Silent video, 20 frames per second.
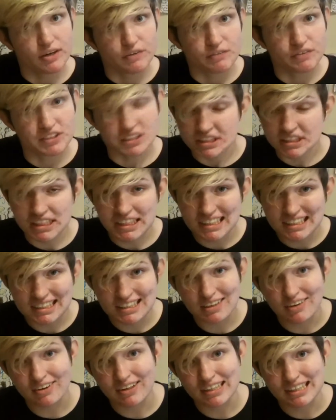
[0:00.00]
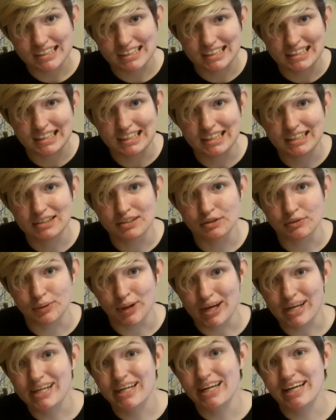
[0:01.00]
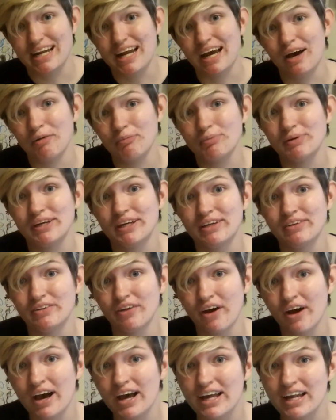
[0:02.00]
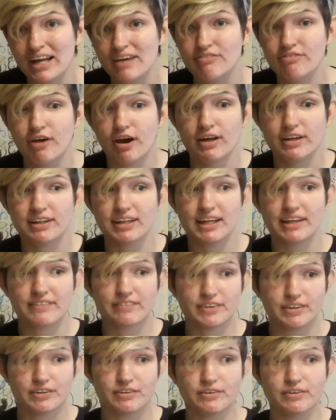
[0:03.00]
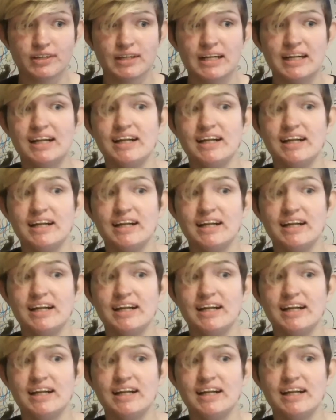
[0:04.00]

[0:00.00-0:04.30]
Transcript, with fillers: which is honestly great and helping a lot and I've gotten like little